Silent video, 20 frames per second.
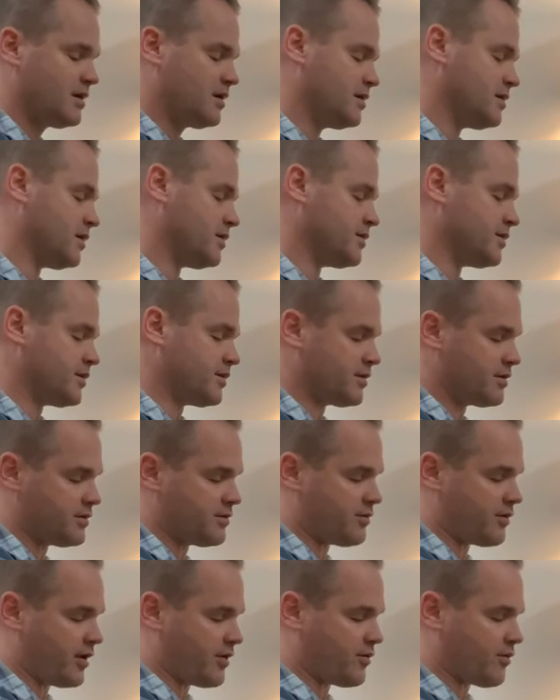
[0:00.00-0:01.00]
And
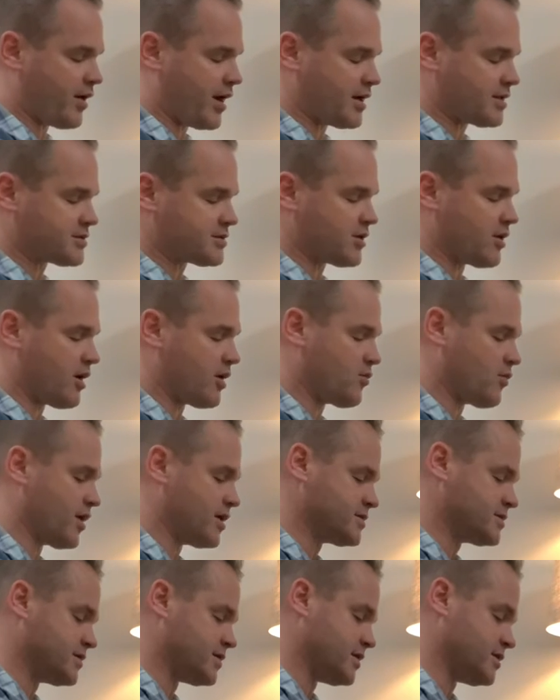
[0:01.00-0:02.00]
your other outside
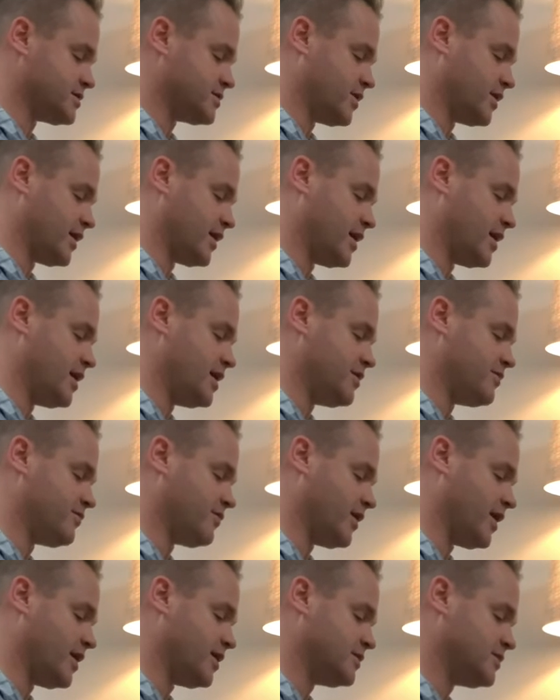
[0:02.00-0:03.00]
ones are things like E
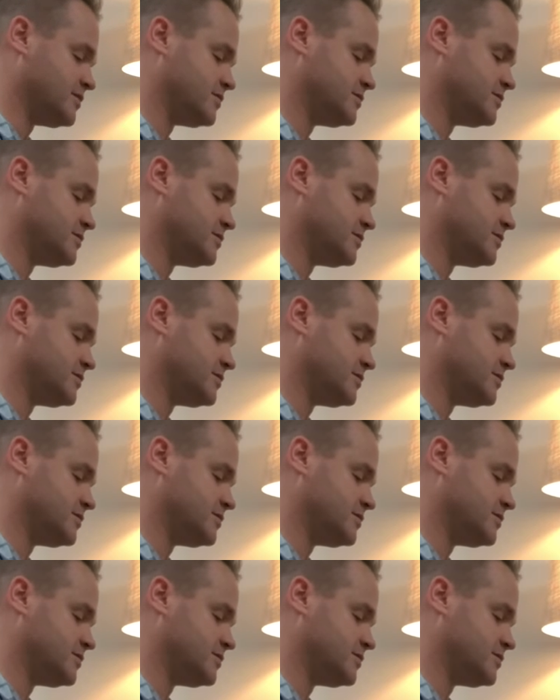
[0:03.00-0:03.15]
flat,